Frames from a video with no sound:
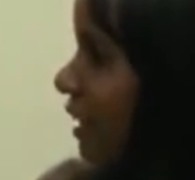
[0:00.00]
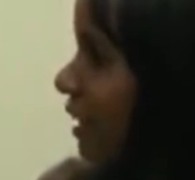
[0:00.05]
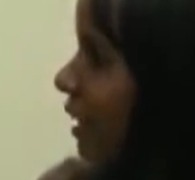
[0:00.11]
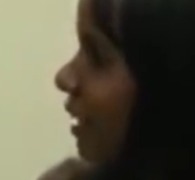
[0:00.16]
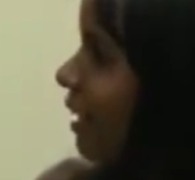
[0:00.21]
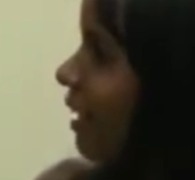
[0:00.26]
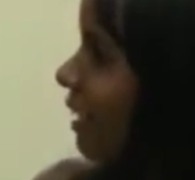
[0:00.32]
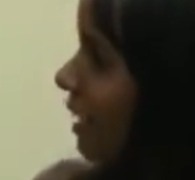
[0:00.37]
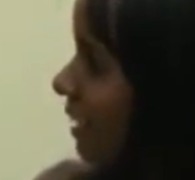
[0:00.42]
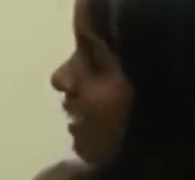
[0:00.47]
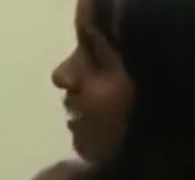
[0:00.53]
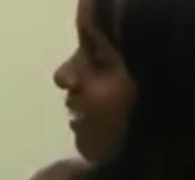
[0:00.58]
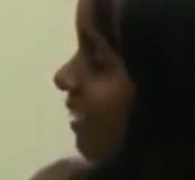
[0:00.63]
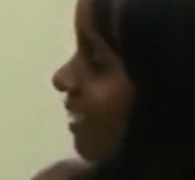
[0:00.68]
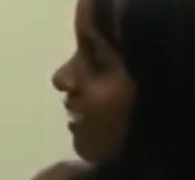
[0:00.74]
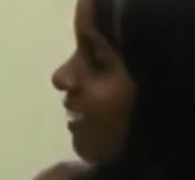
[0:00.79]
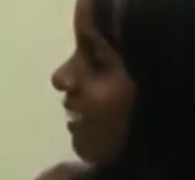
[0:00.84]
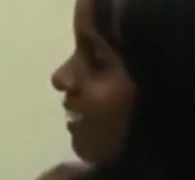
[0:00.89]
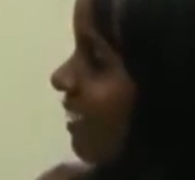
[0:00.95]

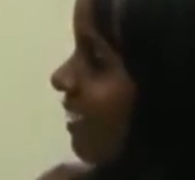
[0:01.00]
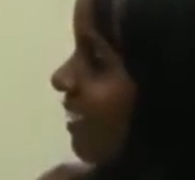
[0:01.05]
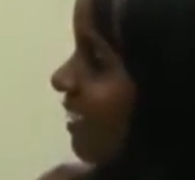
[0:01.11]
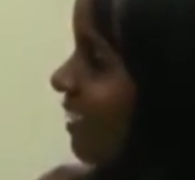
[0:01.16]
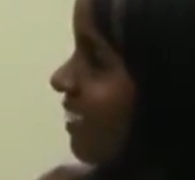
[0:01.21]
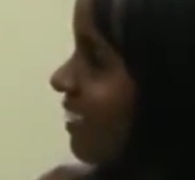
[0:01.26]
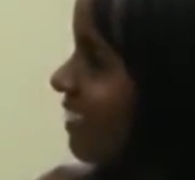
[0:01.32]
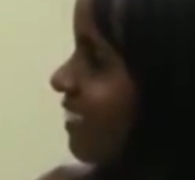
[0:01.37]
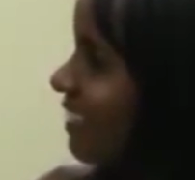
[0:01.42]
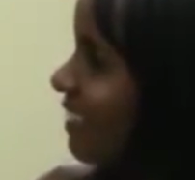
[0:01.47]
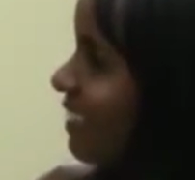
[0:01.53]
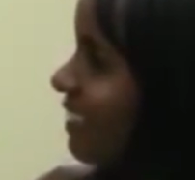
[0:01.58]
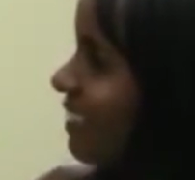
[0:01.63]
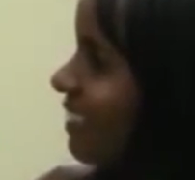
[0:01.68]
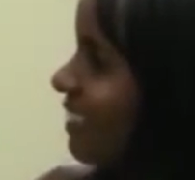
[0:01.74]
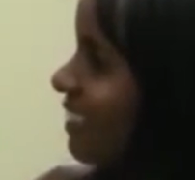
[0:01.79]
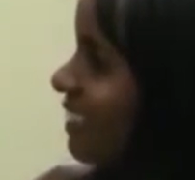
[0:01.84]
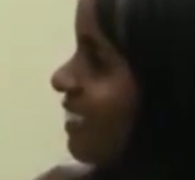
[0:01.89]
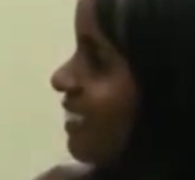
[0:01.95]

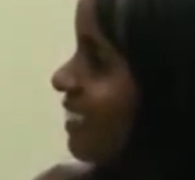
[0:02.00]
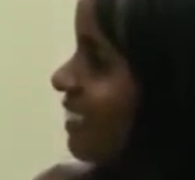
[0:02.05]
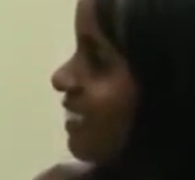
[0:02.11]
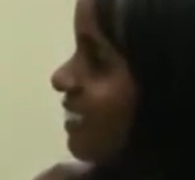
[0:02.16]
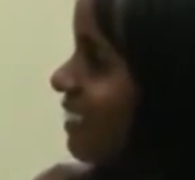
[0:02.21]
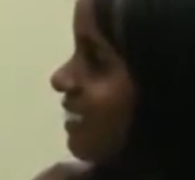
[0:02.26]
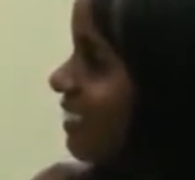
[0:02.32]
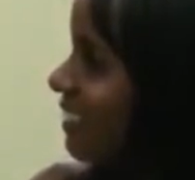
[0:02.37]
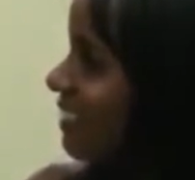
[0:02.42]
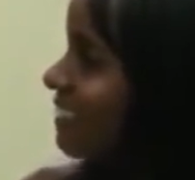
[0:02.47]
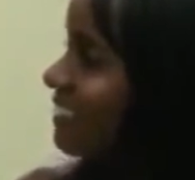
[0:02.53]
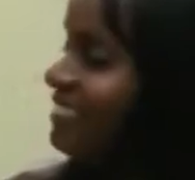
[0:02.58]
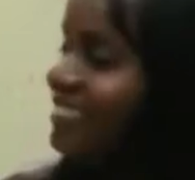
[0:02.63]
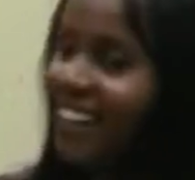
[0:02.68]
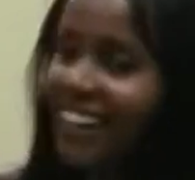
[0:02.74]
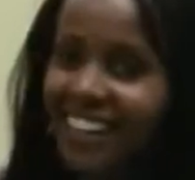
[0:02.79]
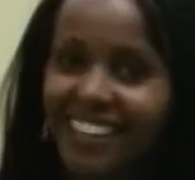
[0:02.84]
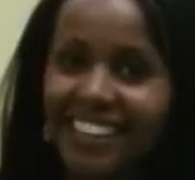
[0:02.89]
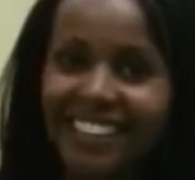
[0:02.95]

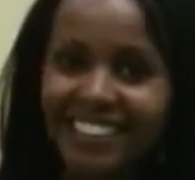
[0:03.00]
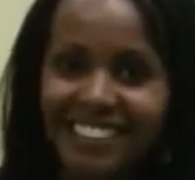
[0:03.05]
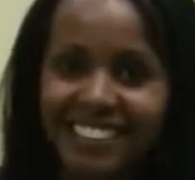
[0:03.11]
(silent)